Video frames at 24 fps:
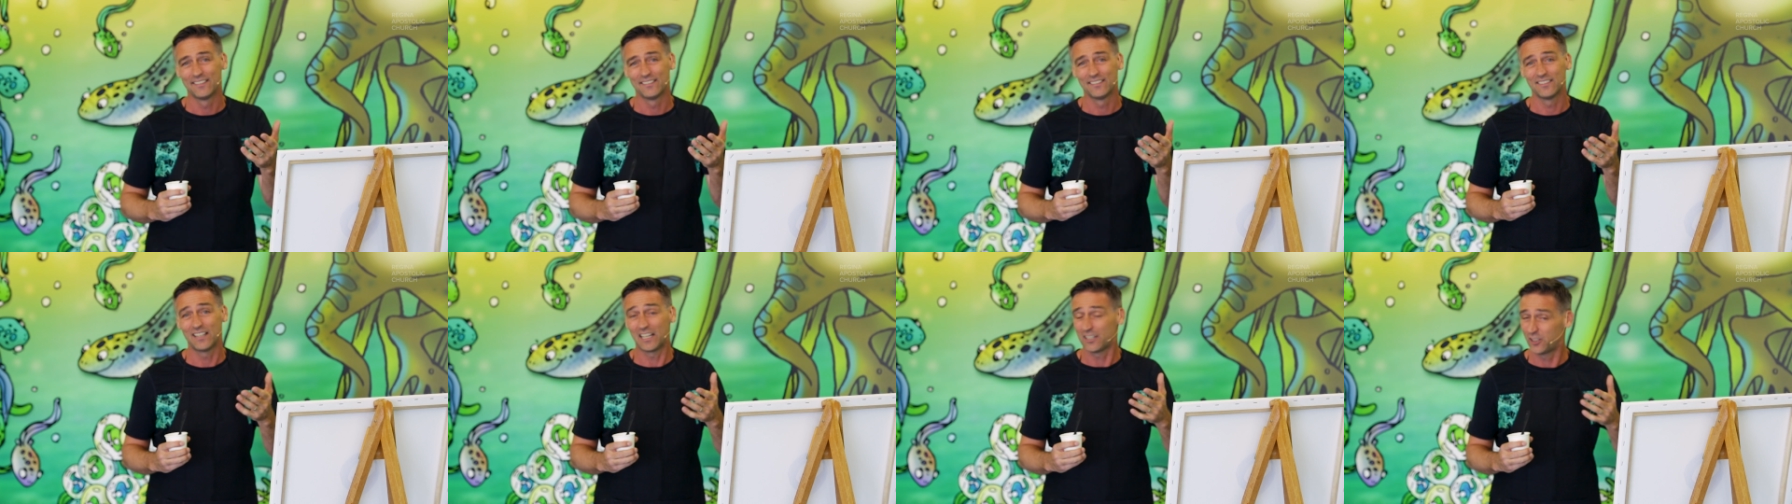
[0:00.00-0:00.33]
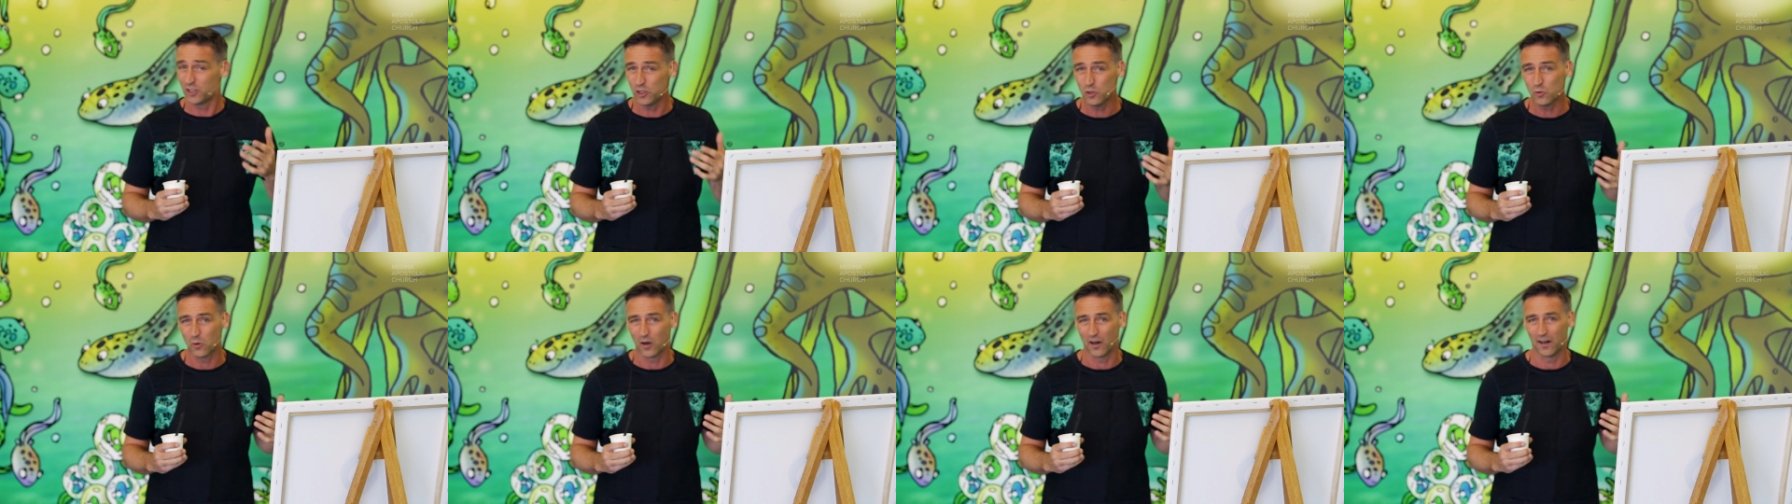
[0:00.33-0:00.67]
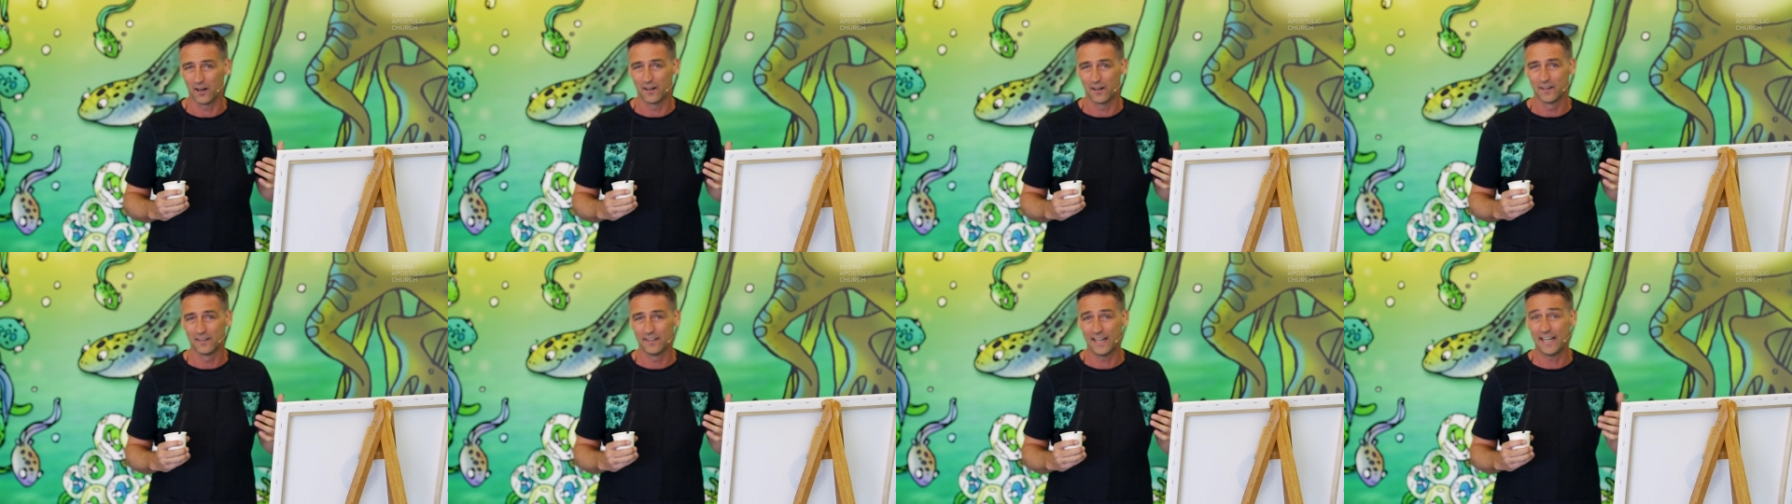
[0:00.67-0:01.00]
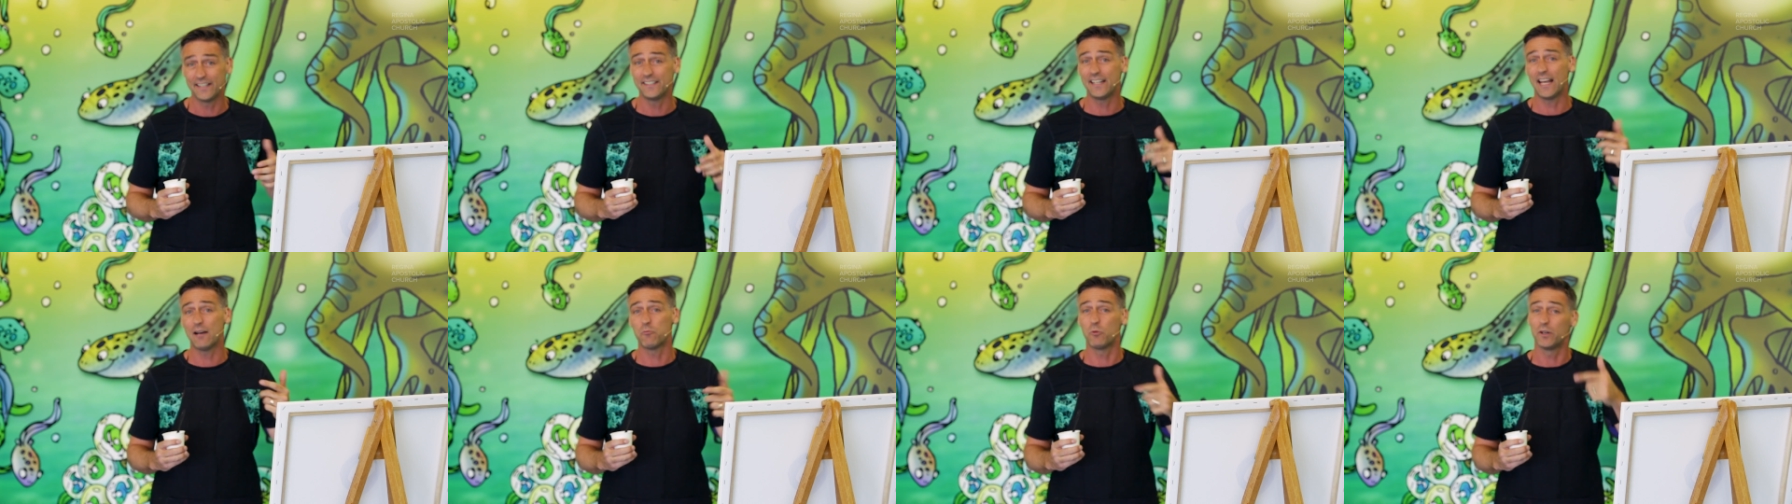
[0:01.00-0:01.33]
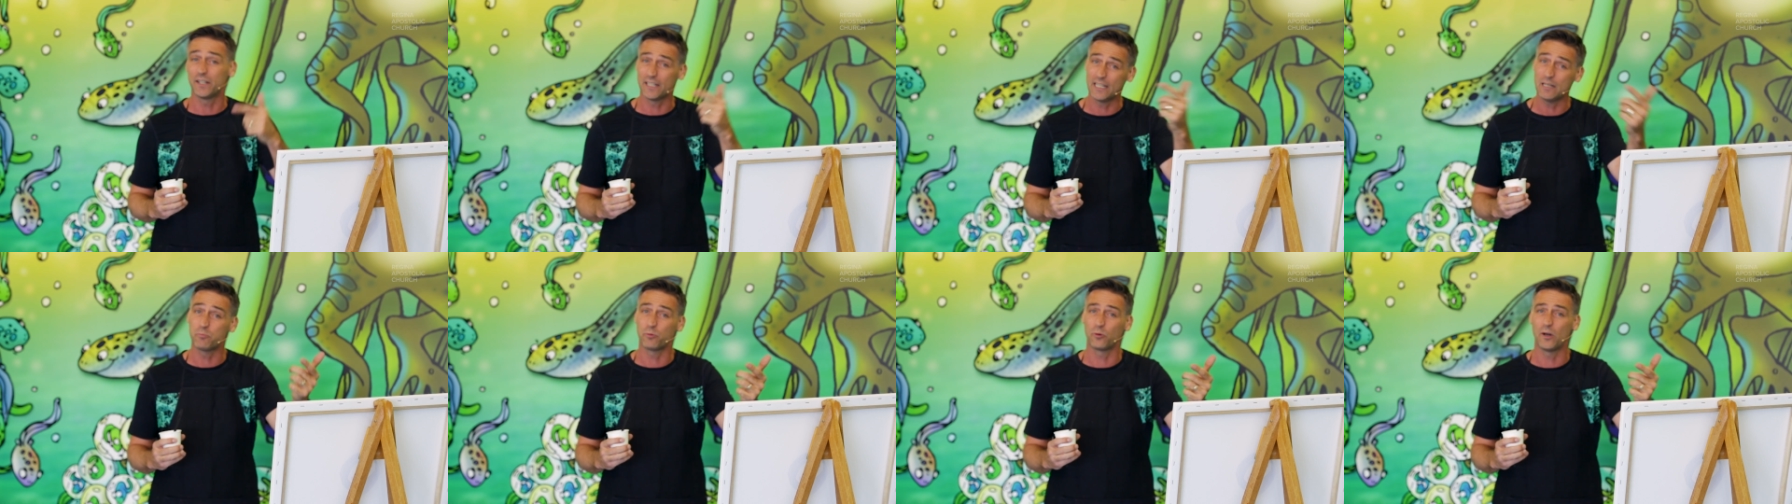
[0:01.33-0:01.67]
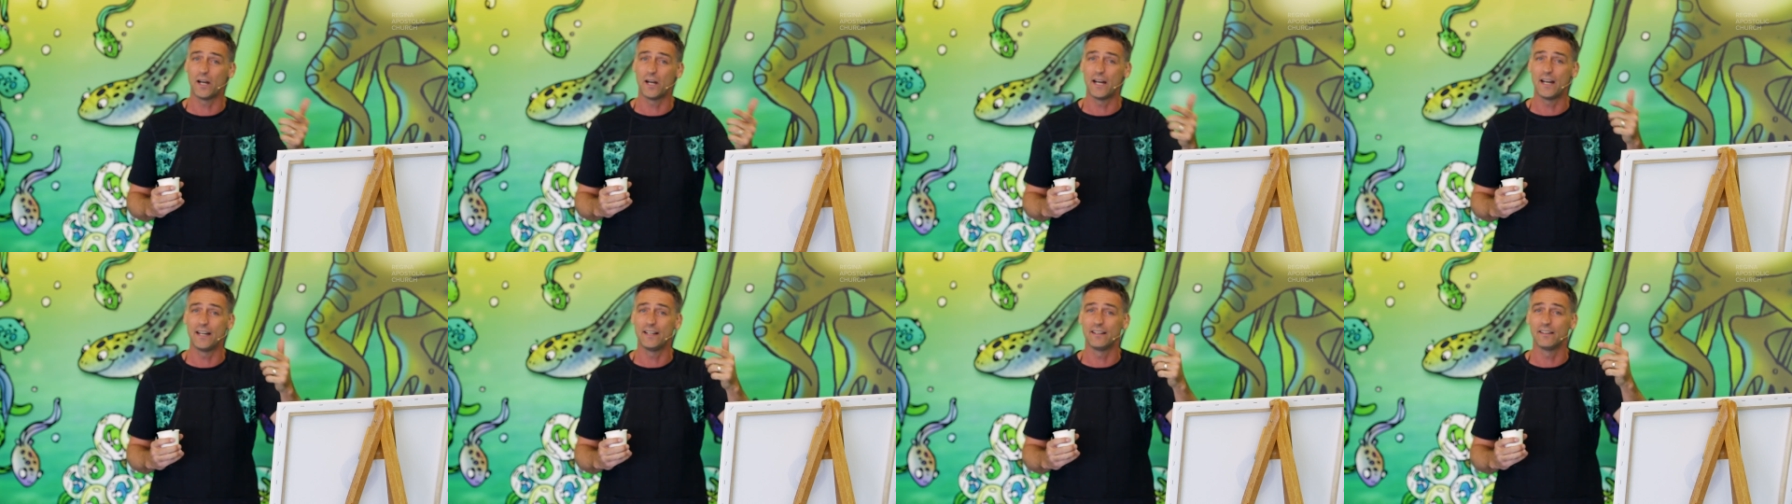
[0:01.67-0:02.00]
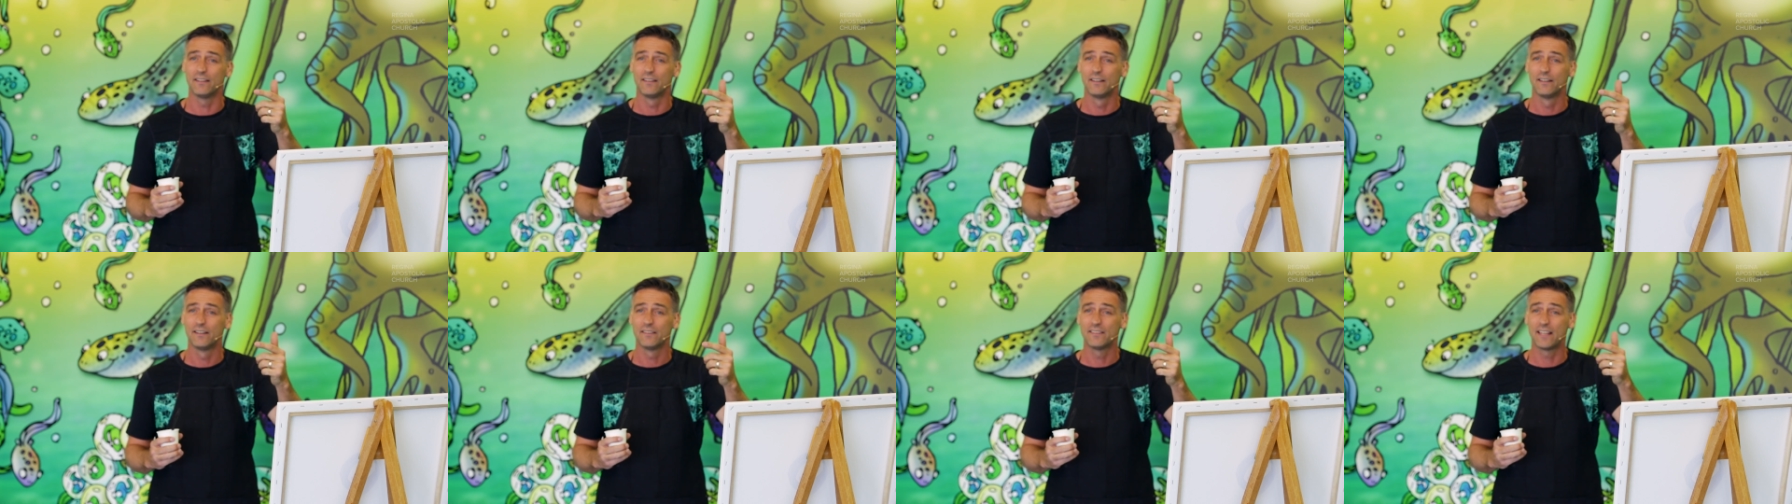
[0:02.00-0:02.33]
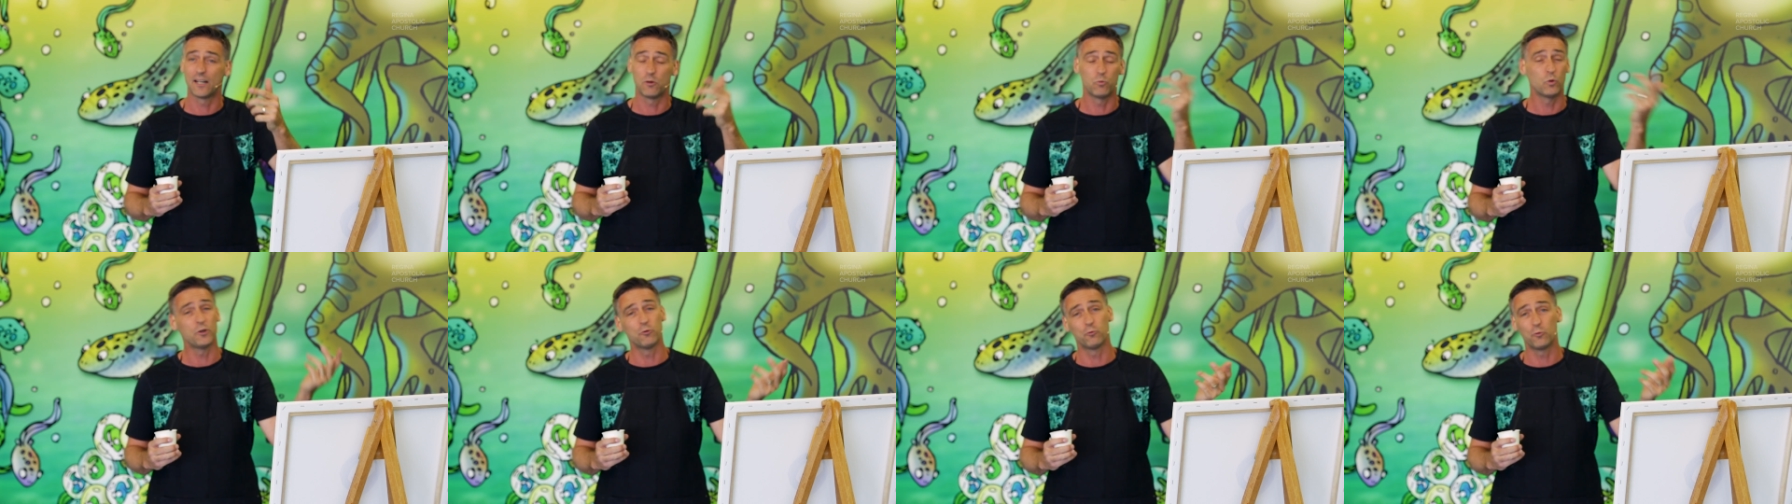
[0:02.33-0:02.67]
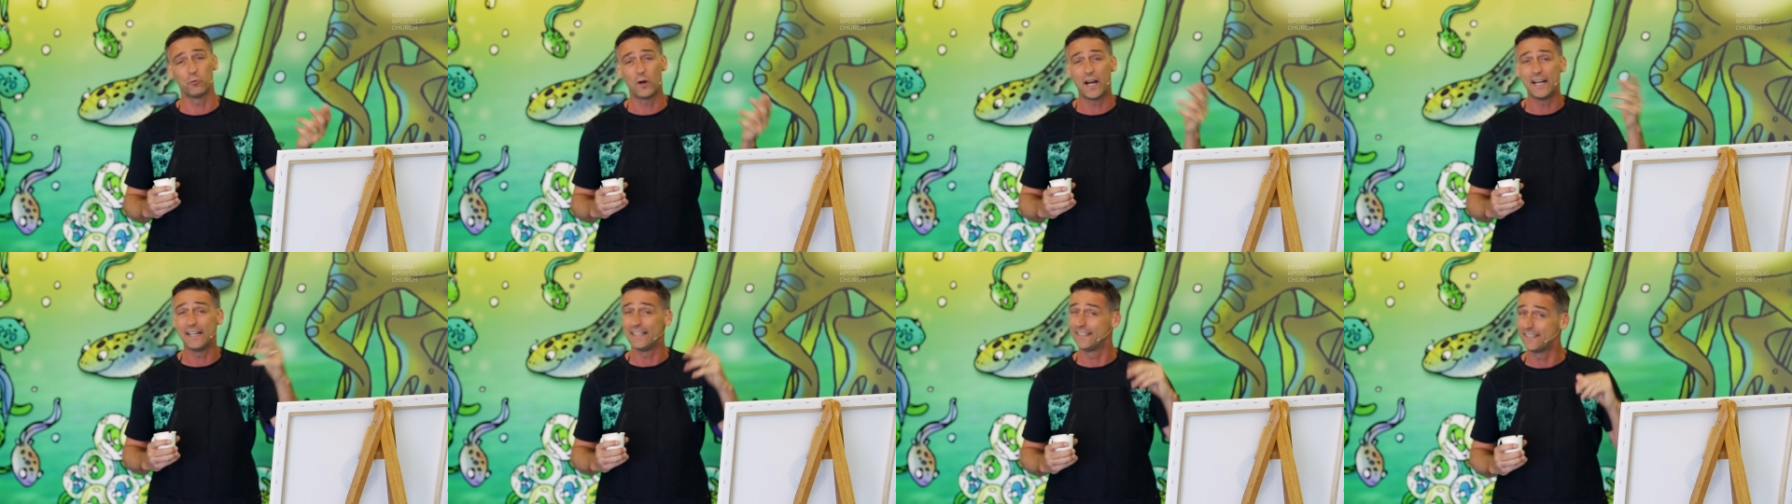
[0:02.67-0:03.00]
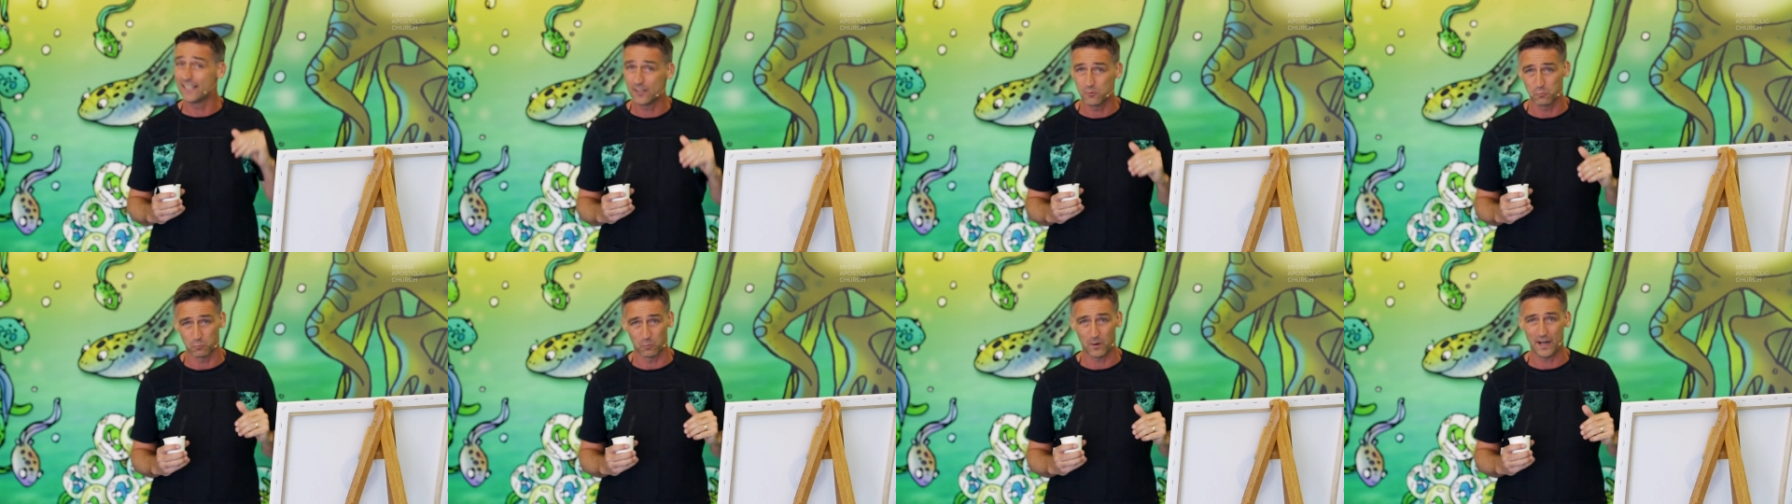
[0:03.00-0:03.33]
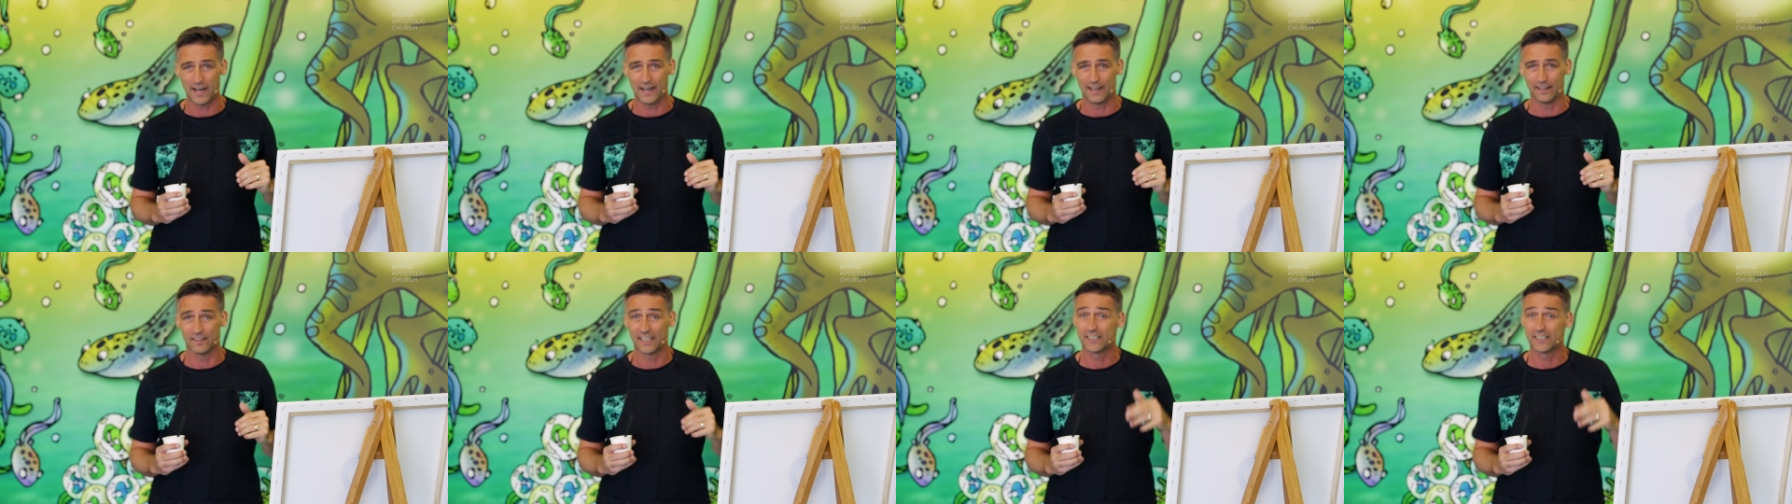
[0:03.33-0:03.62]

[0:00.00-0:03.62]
like you are. And yet, when he prayed that it wouldn't rain, it didn't rain.